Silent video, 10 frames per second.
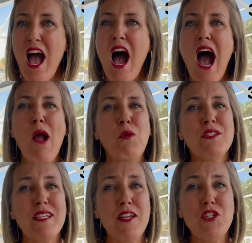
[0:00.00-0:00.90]
I will
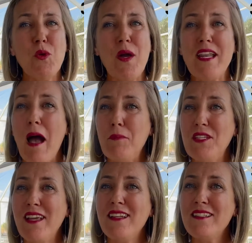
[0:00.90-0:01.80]
send you an
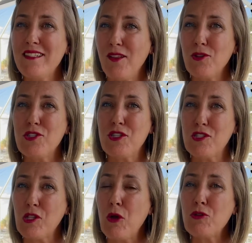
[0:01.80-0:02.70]
updated seller's
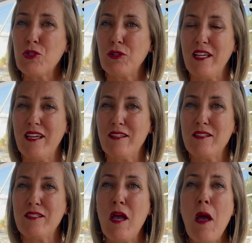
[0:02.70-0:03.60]
disclosure
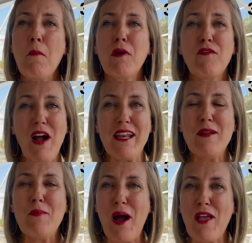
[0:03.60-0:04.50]
list provided
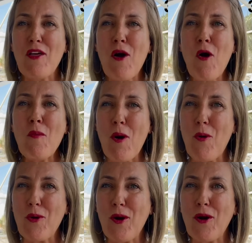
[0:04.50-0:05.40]
by the
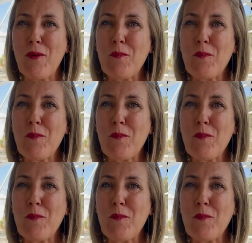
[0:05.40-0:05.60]
homeowner,